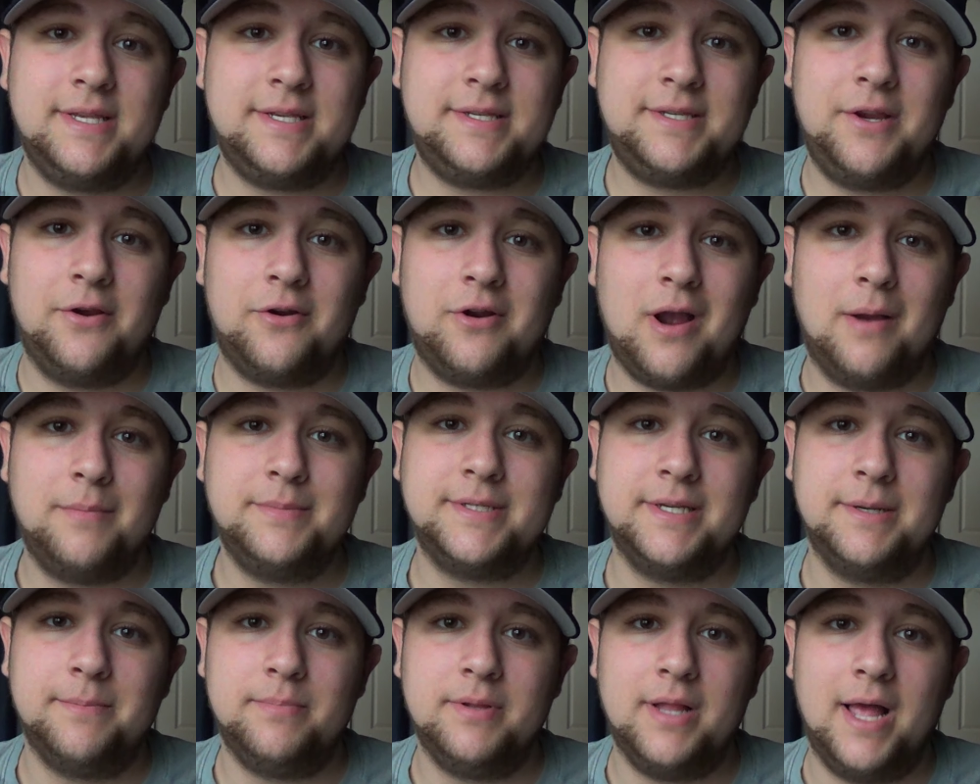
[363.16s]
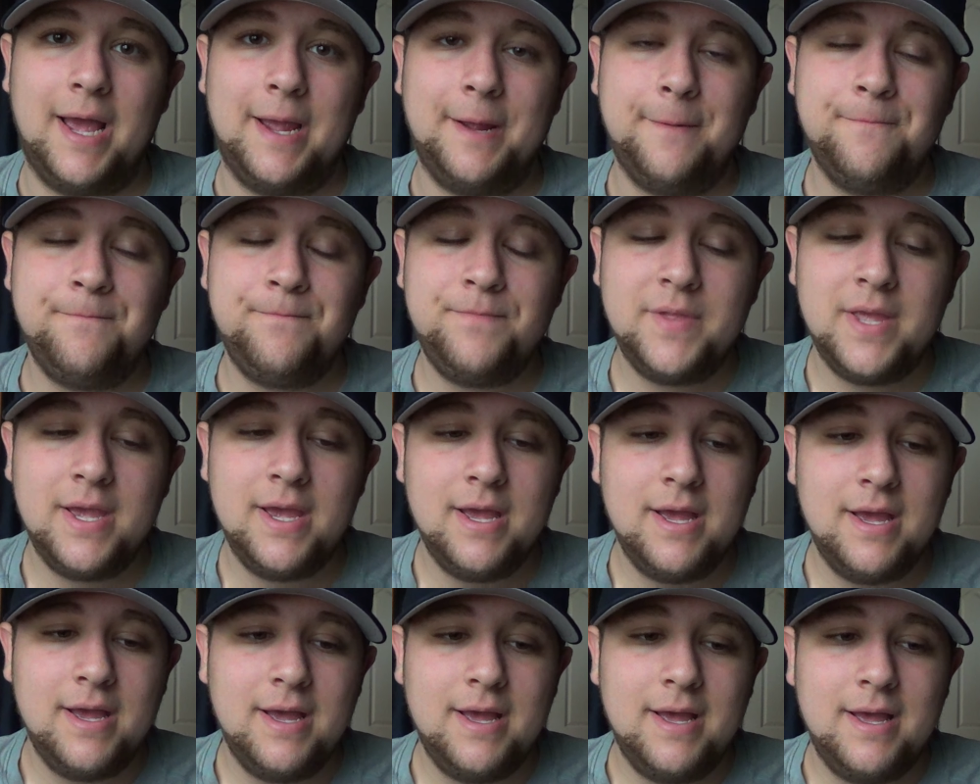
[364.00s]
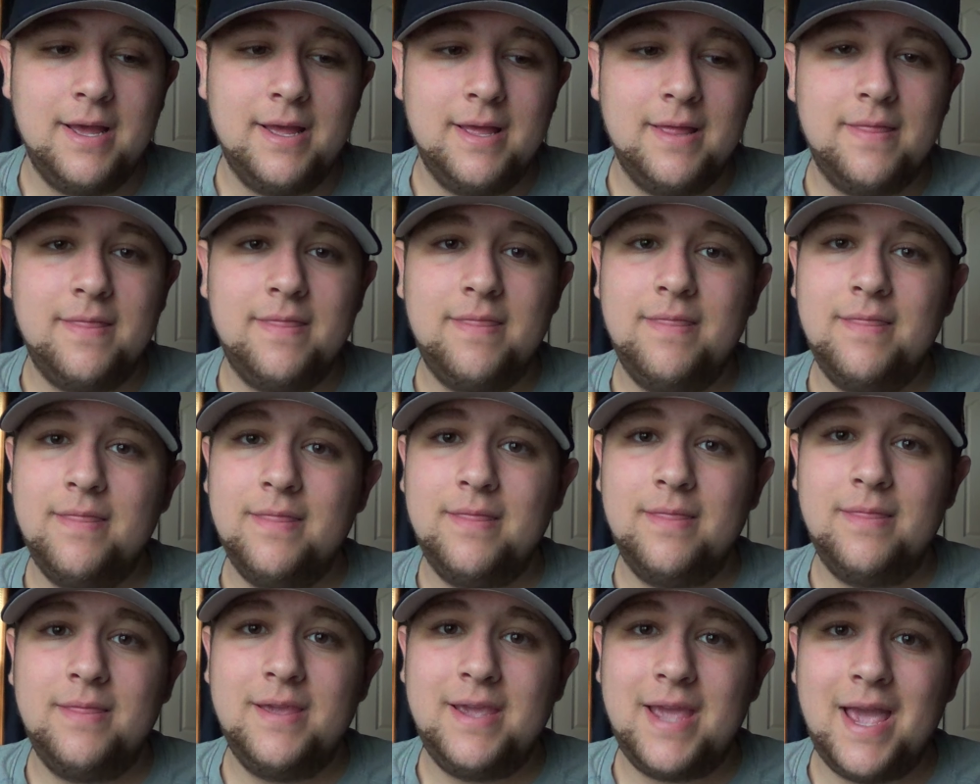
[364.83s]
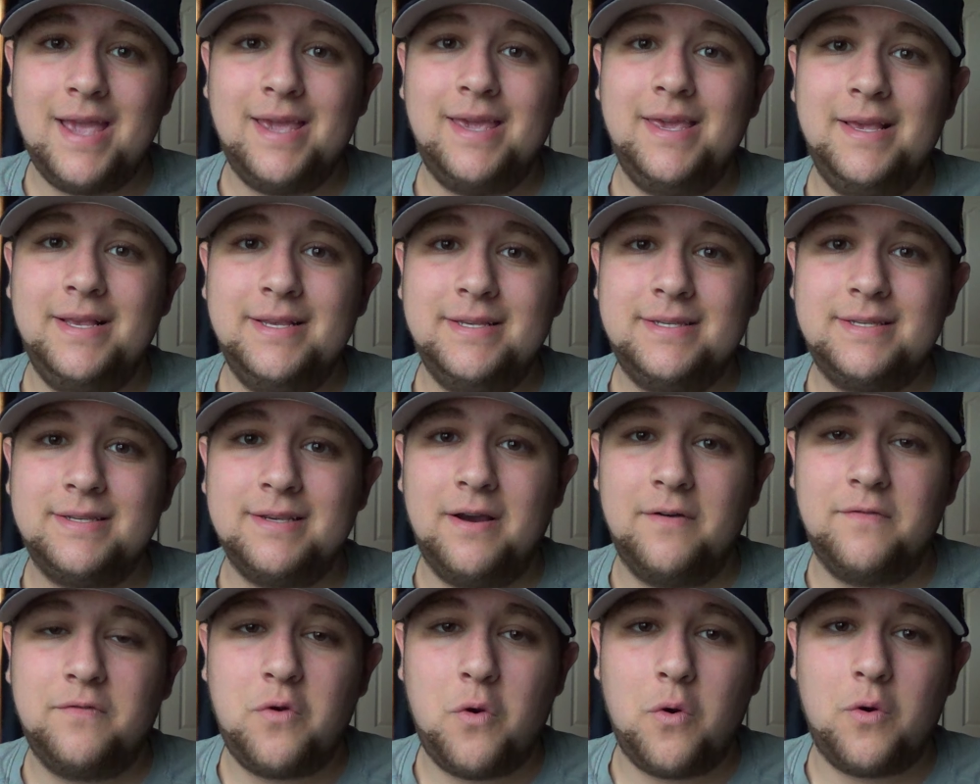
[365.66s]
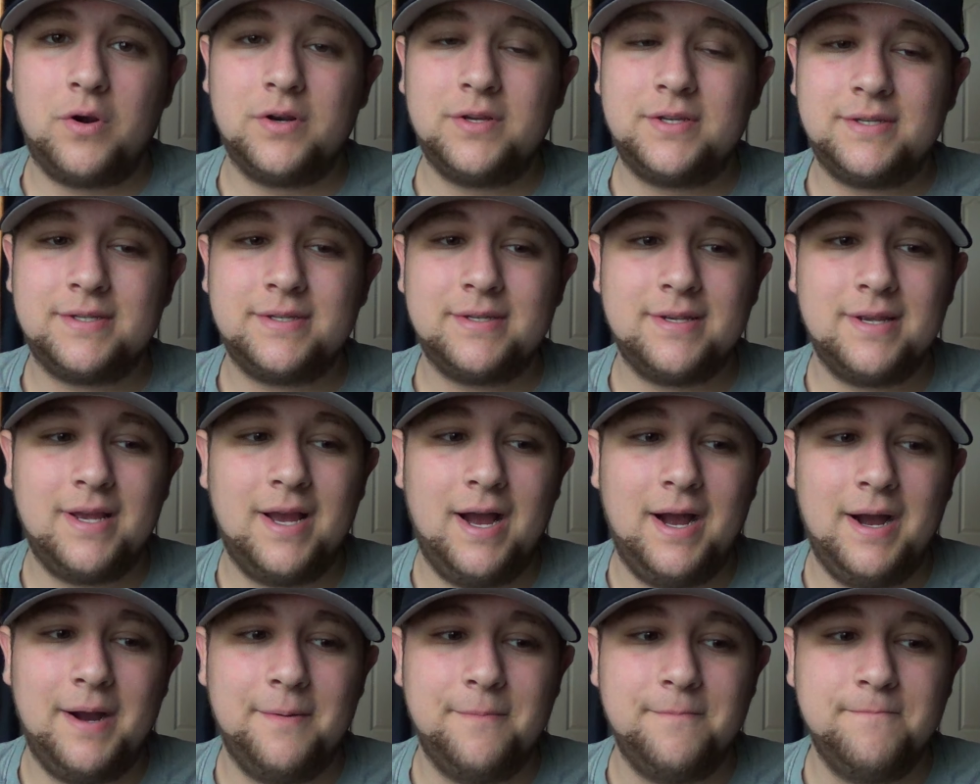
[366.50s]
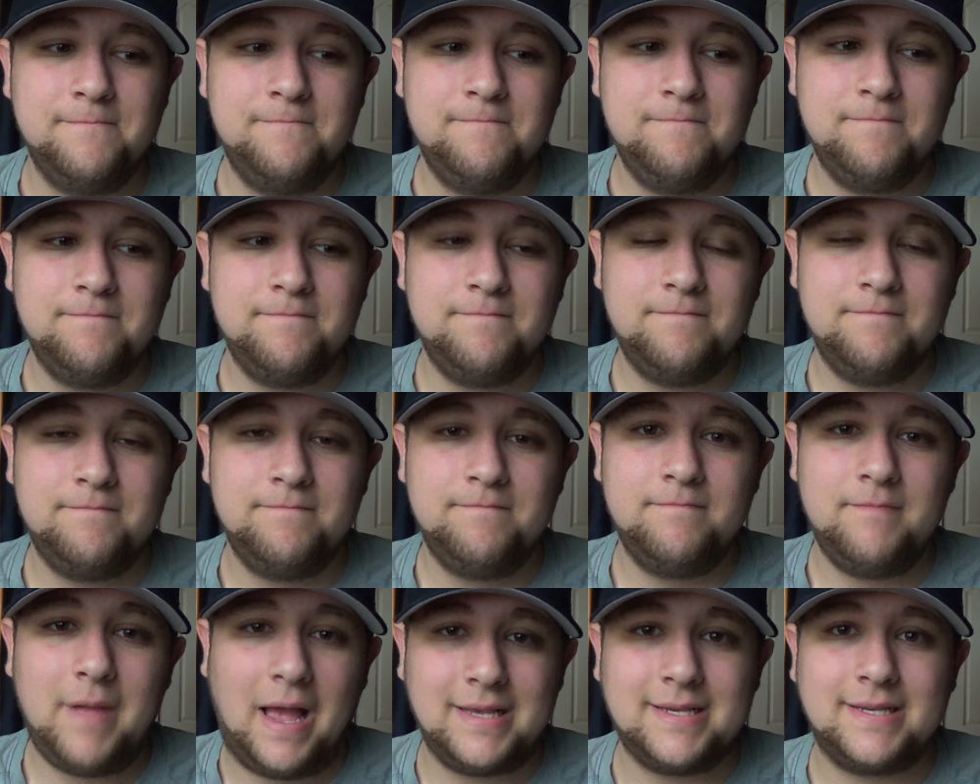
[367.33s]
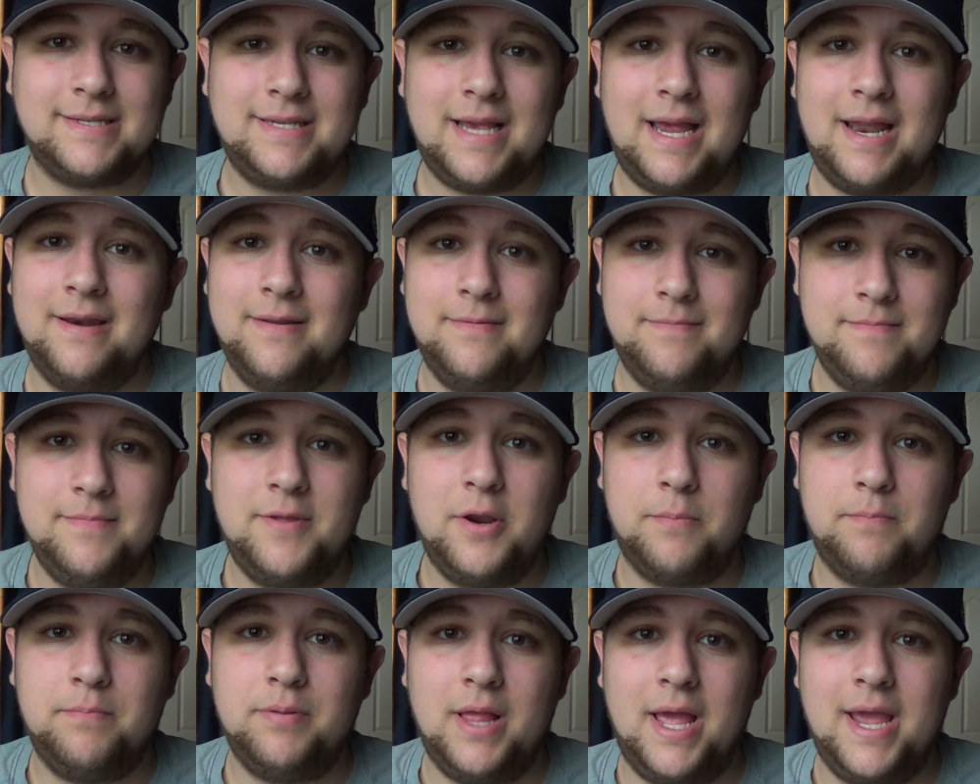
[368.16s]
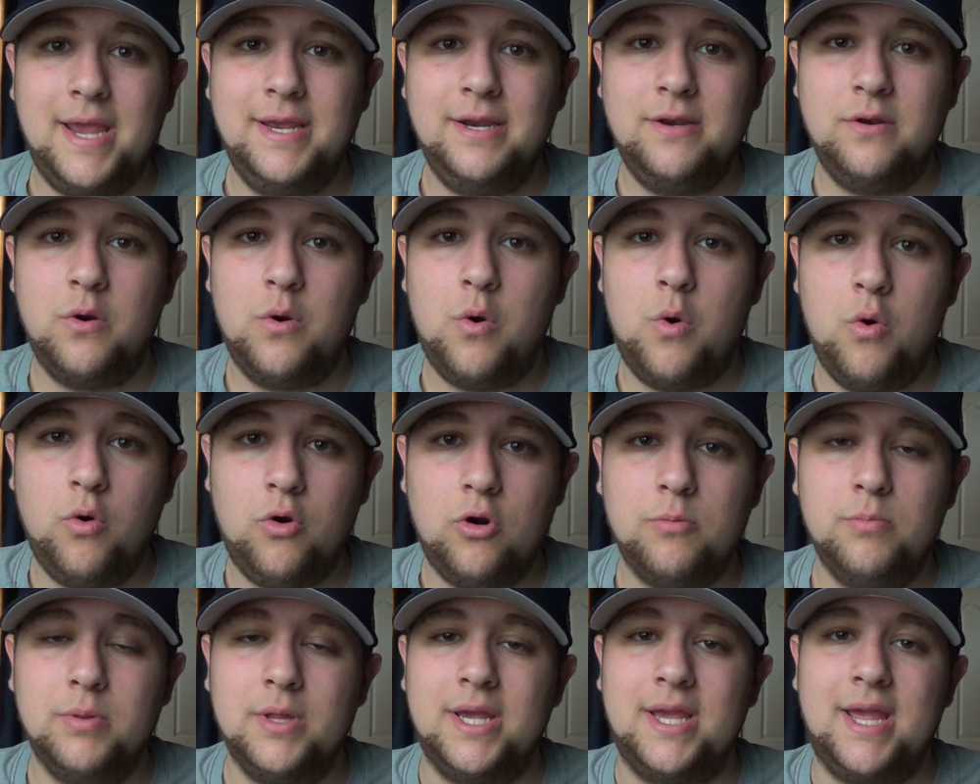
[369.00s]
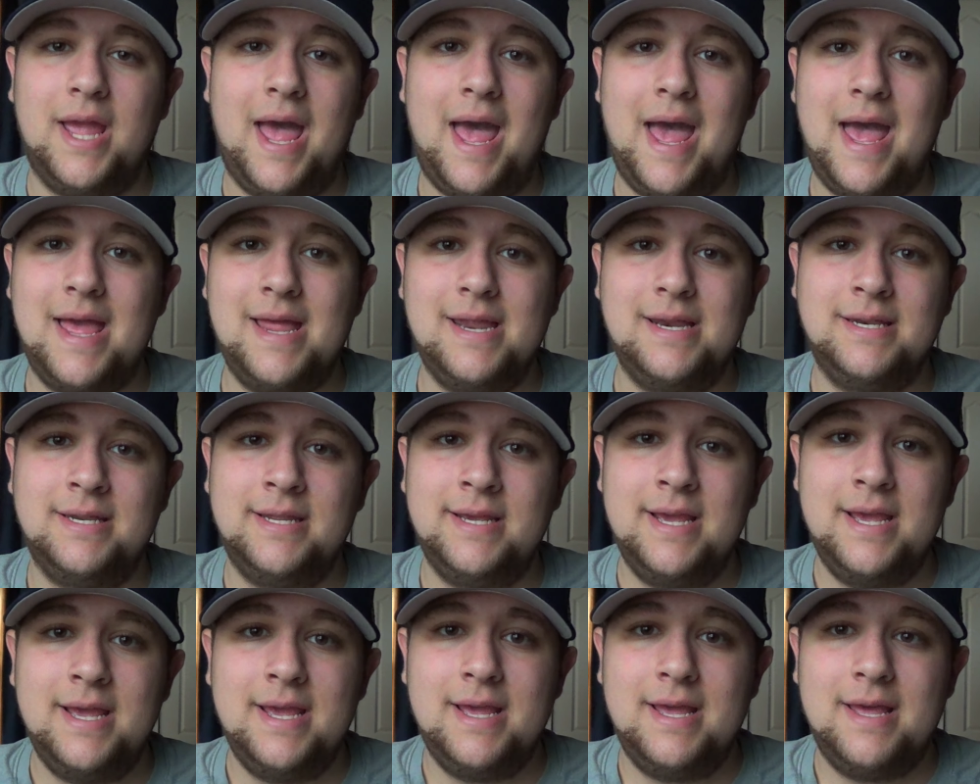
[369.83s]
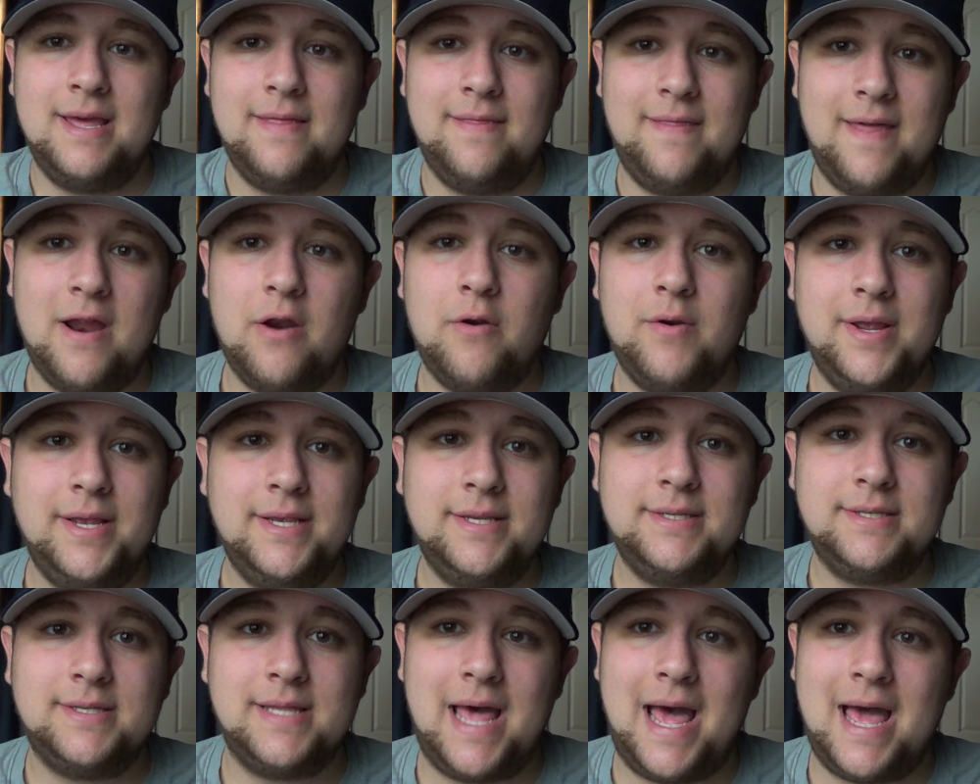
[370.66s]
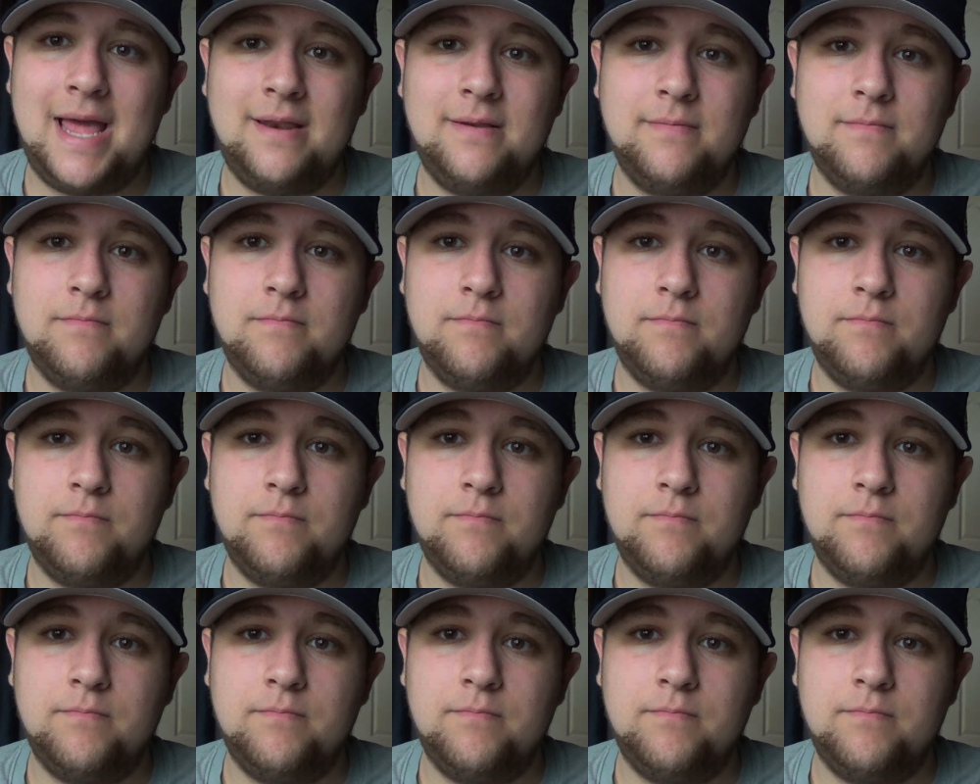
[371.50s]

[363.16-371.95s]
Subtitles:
this year comes into play. The Yankees, of course, as I said, they're playing horribly. And there is that,